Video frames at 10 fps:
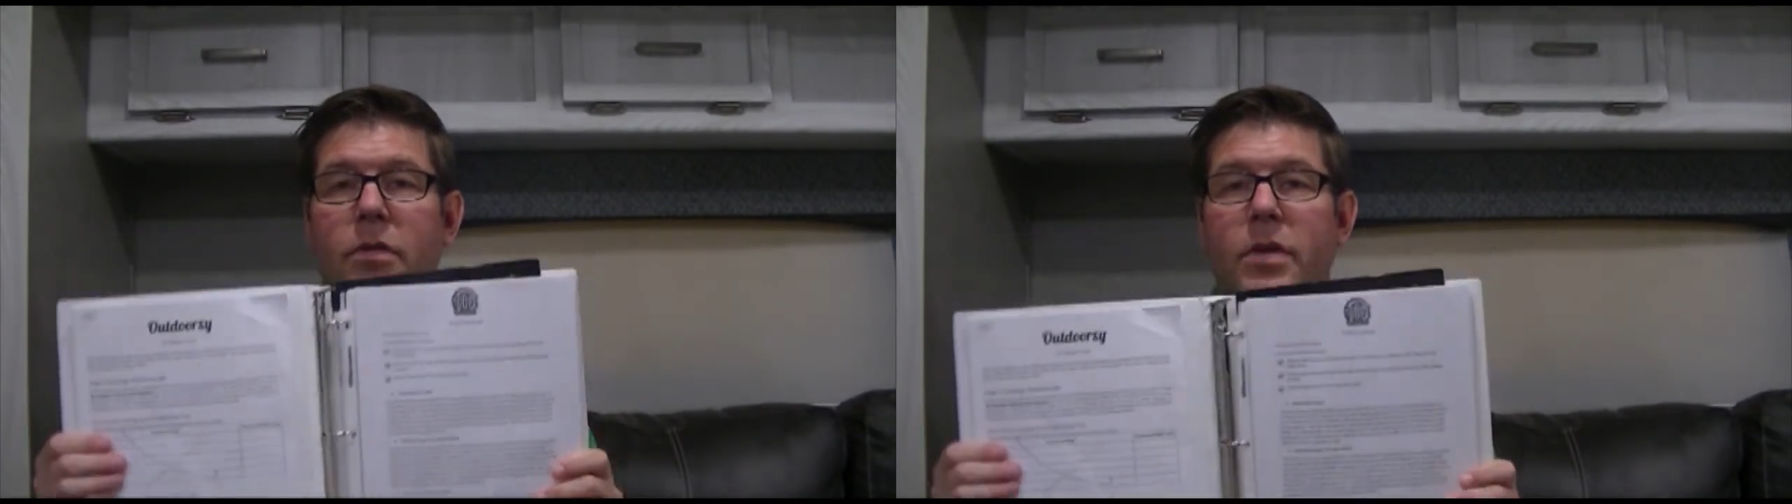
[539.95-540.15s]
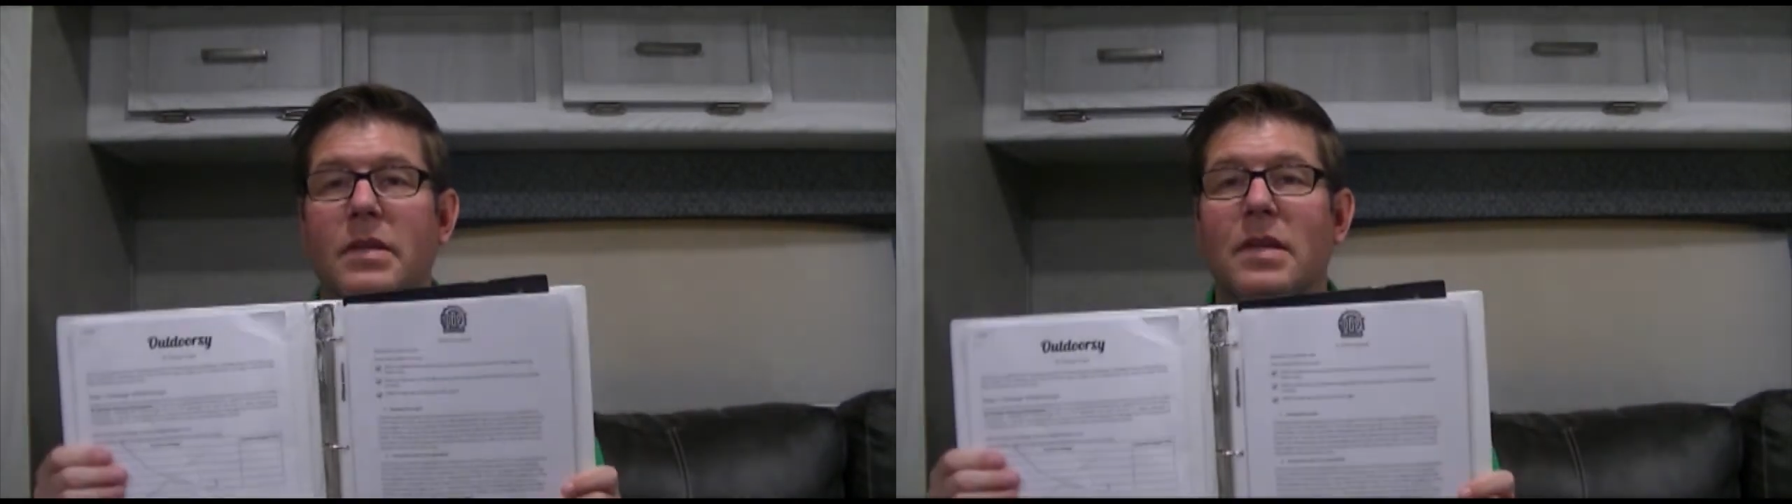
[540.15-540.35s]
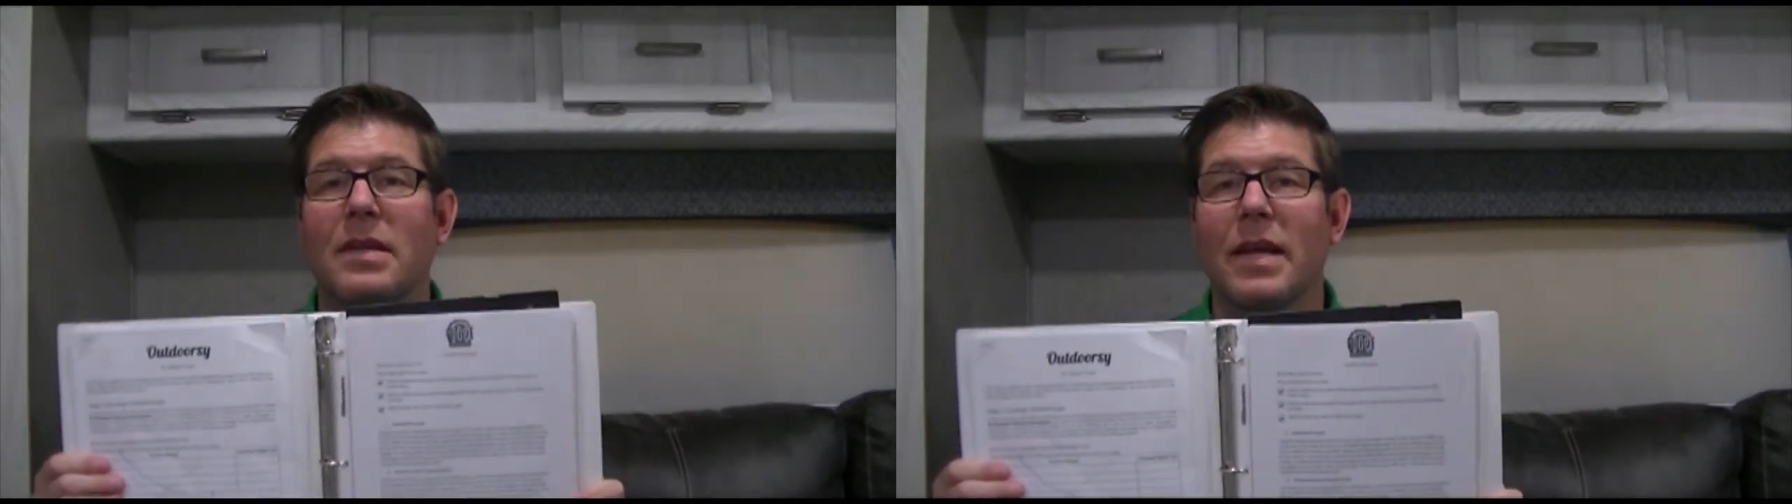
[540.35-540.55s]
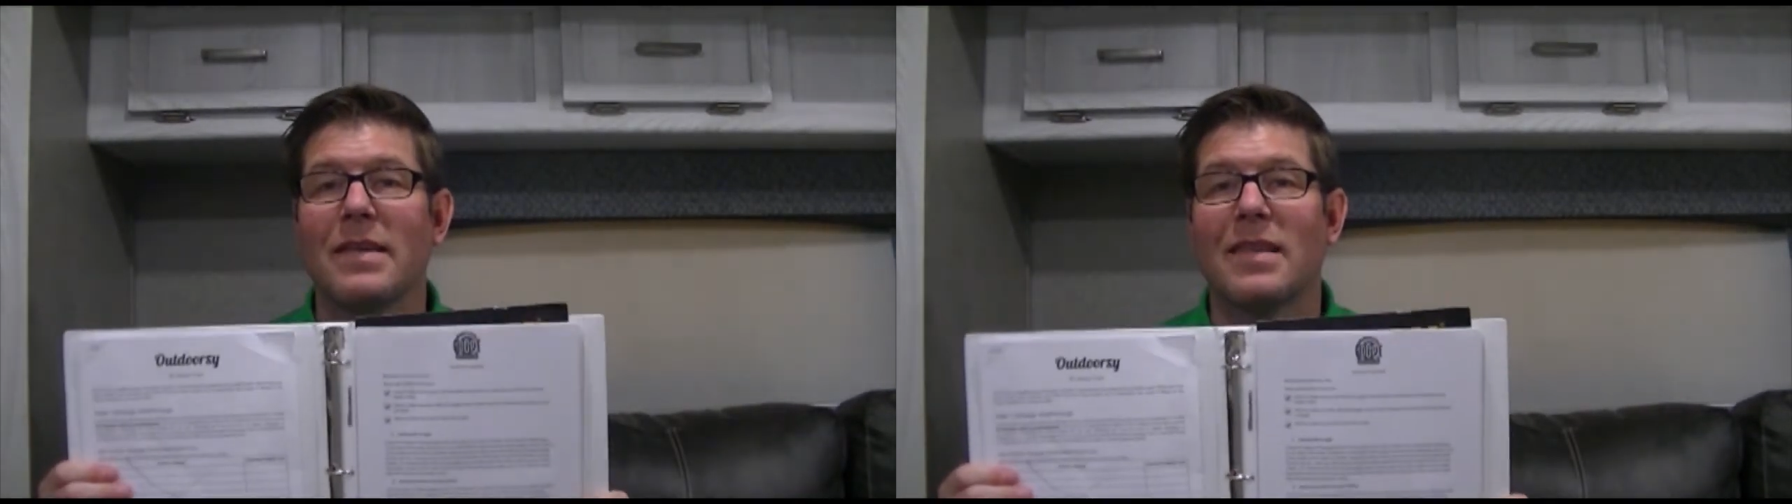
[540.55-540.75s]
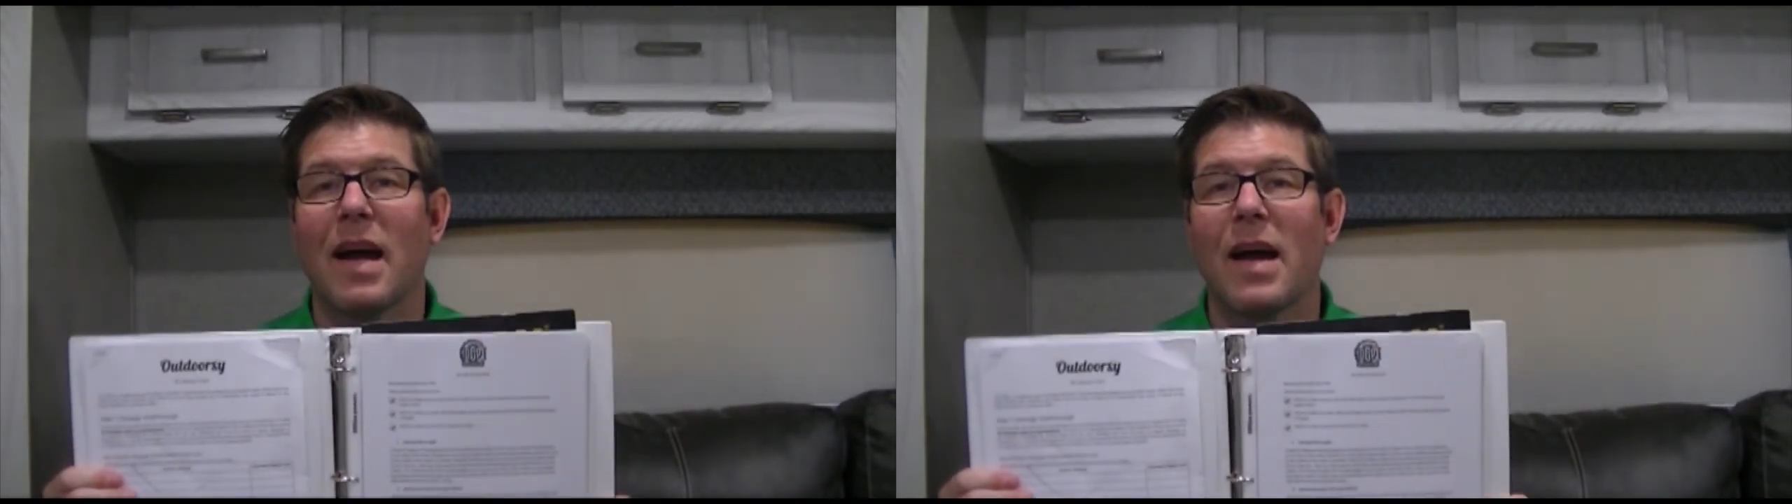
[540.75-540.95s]
things that they
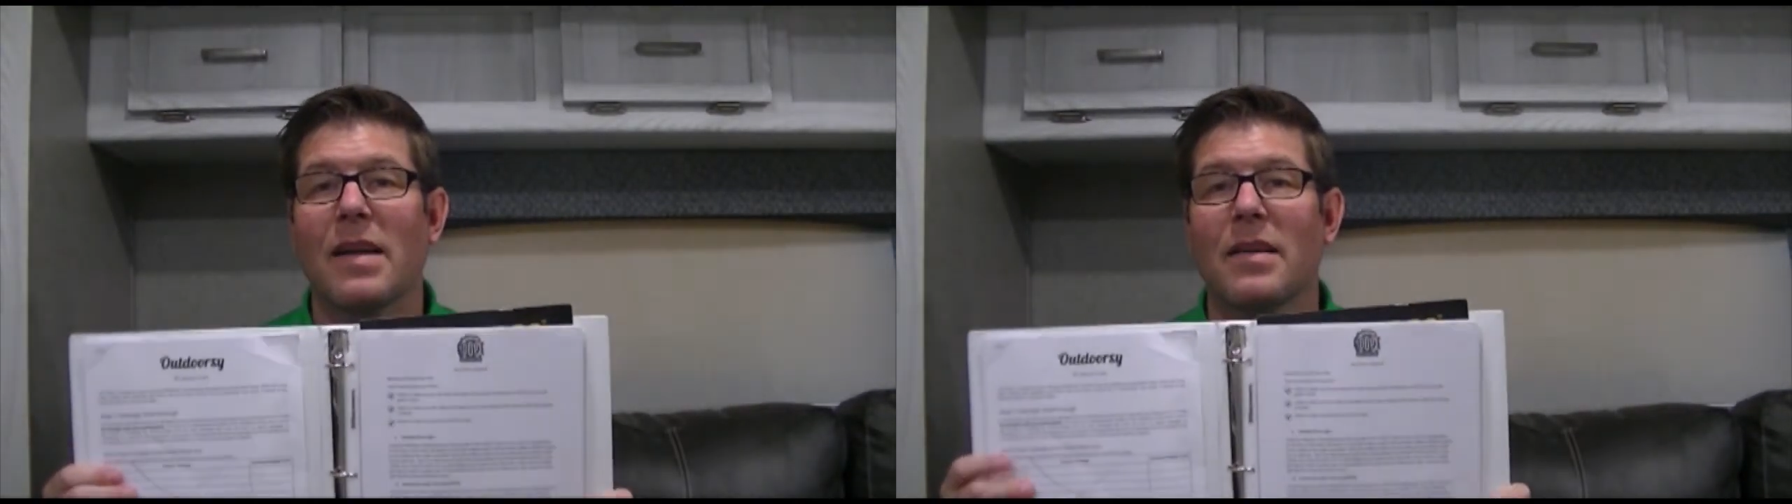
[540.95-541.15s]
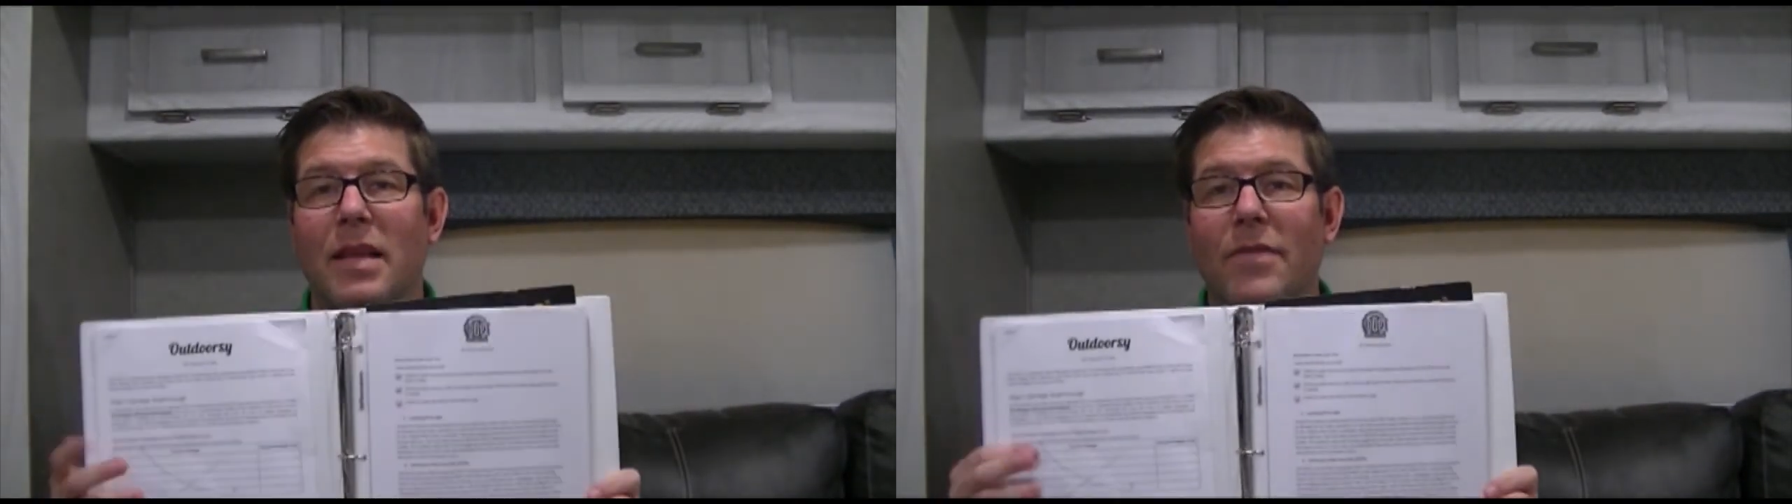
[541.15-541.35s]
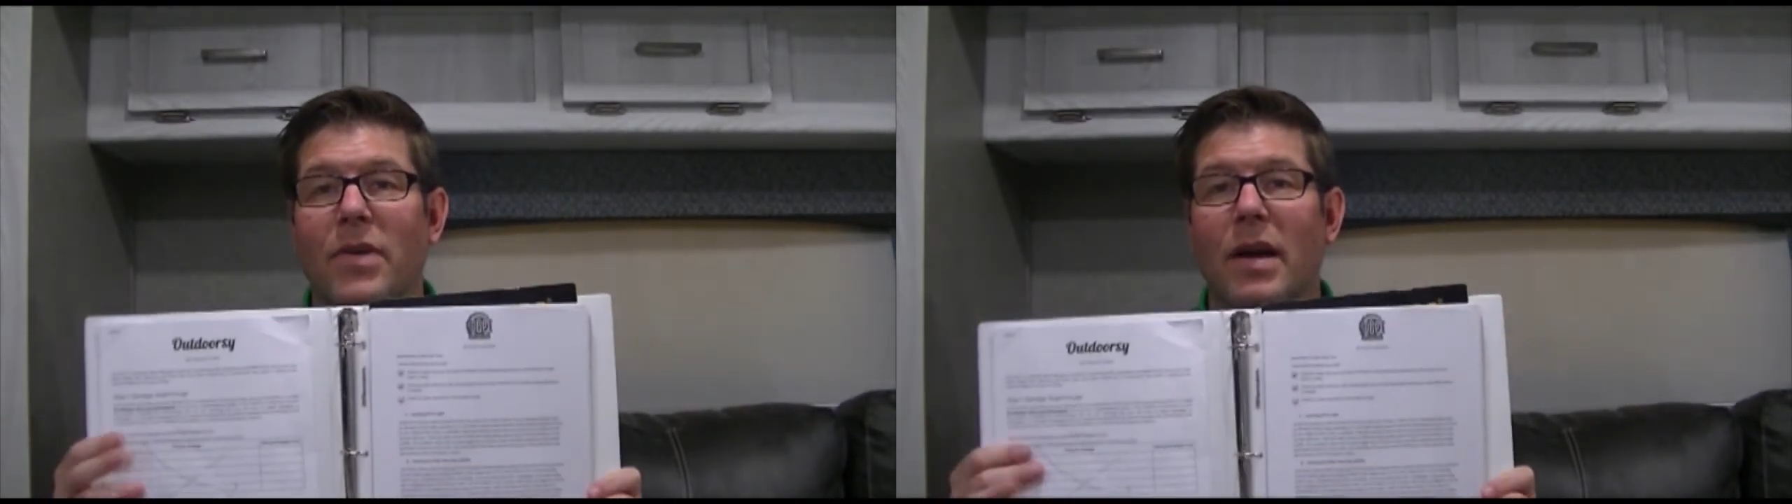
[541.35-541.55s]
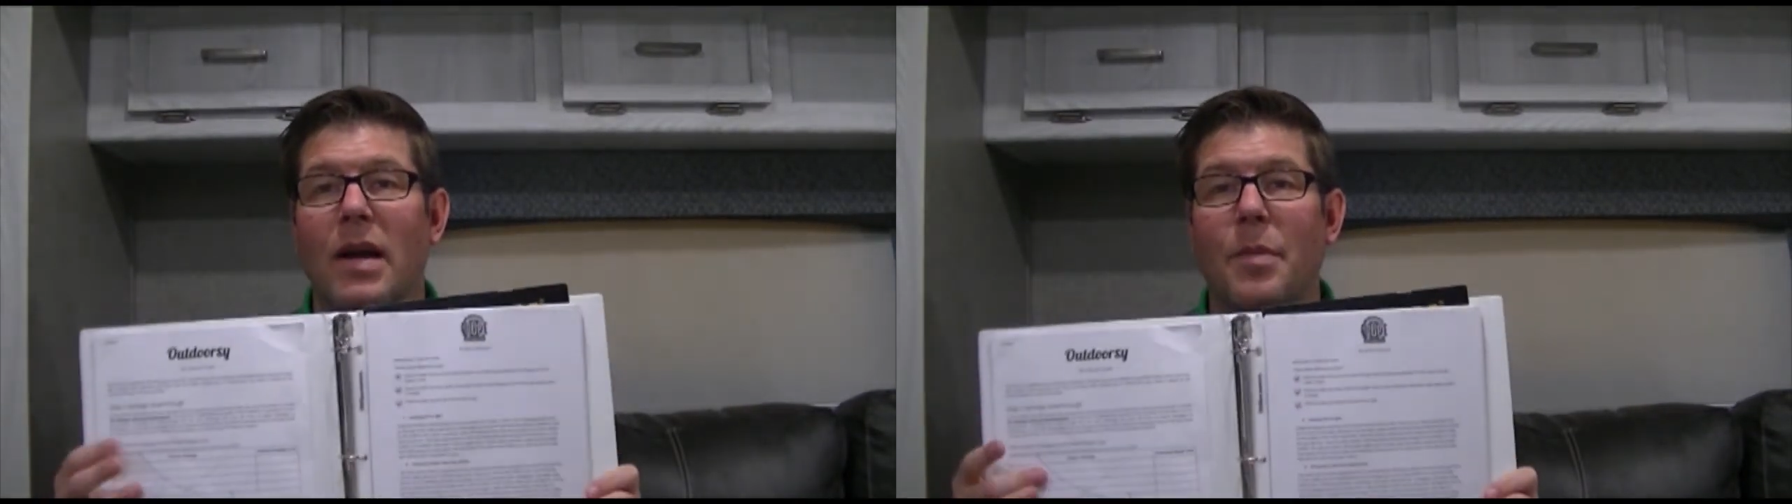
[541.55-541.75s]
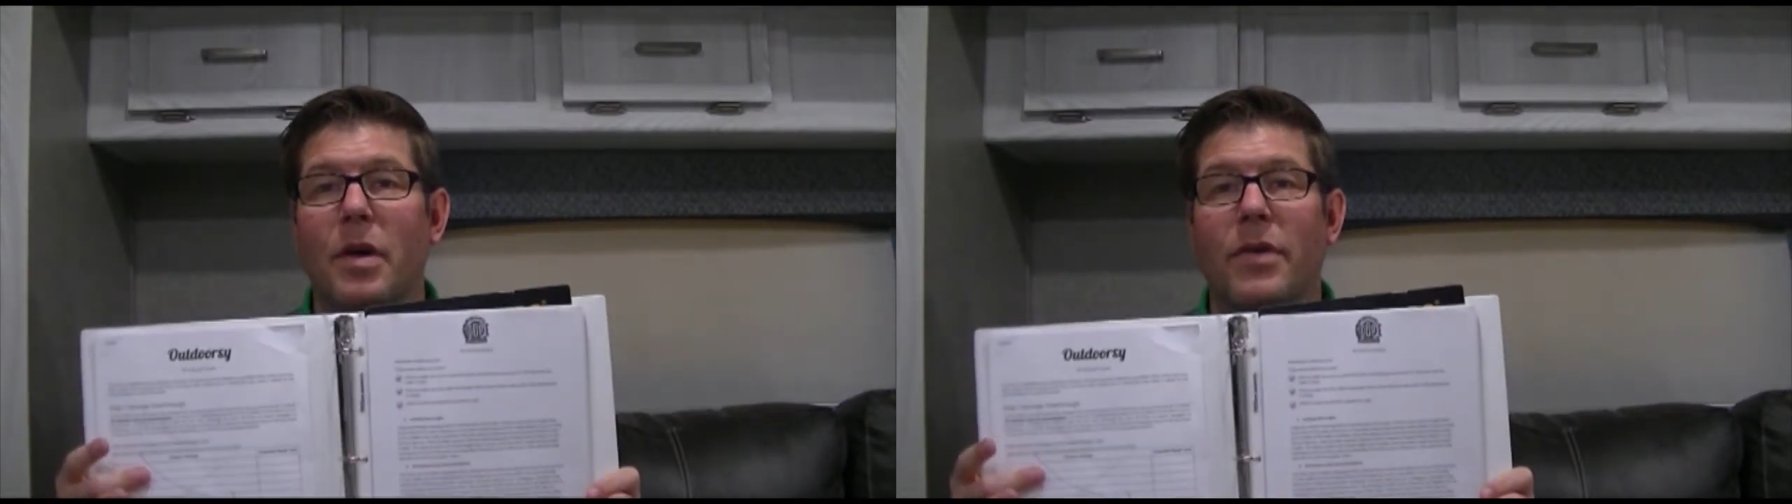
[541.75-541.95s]
signed. They've got a
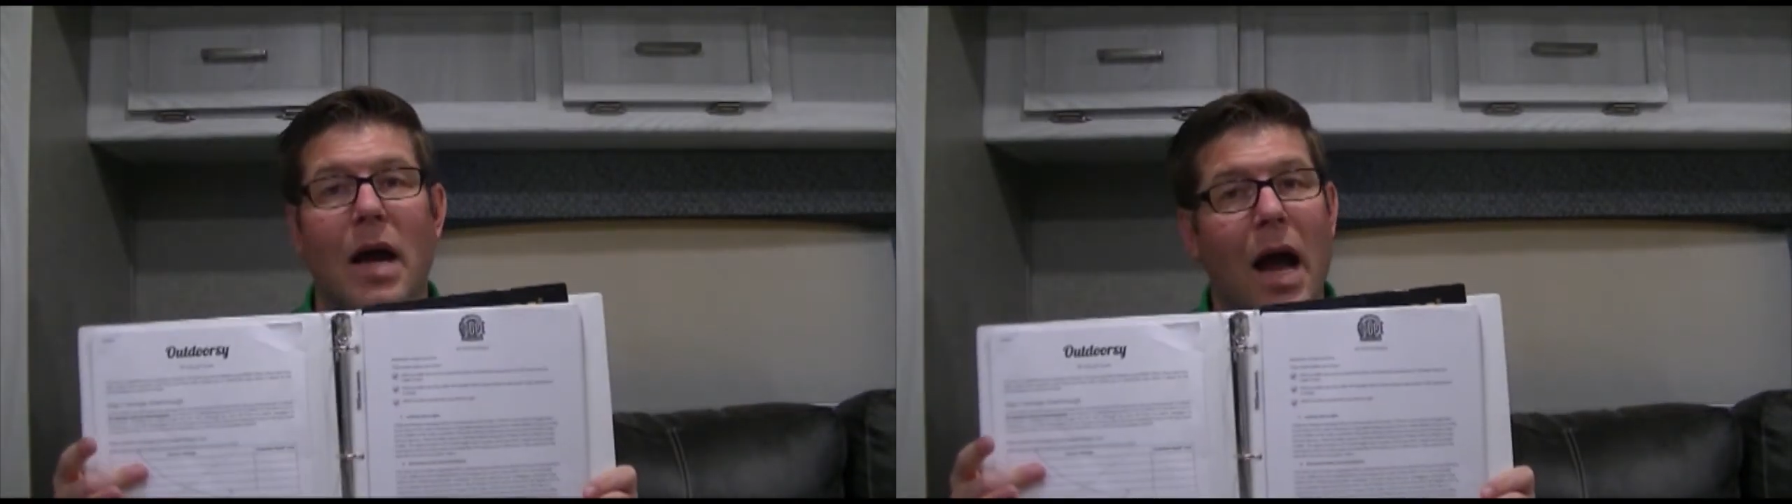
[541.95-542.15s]
copy of it.